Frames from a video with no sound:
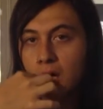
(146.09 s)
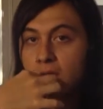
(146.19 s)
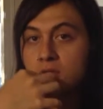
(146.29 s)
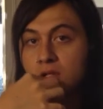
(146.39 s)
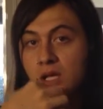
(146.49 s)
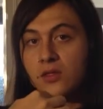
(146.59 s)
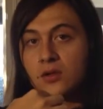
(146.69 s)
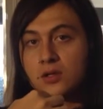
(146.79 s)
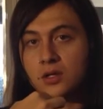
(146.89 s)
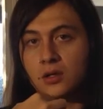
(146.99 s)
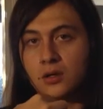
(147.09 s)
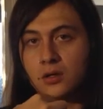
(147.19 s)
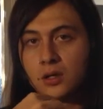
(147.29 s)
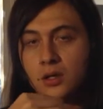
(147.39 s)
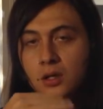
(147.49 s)
underneath your
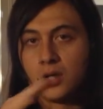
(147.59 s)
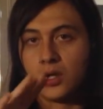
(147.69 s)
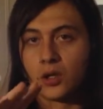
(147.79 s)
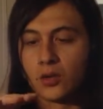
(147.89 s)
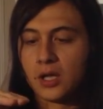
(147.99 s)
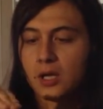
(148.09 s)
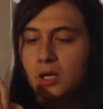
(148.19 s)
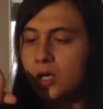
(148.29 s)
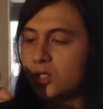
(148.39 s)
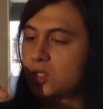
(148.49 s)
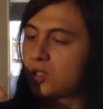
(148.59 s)
tongue, in an arch.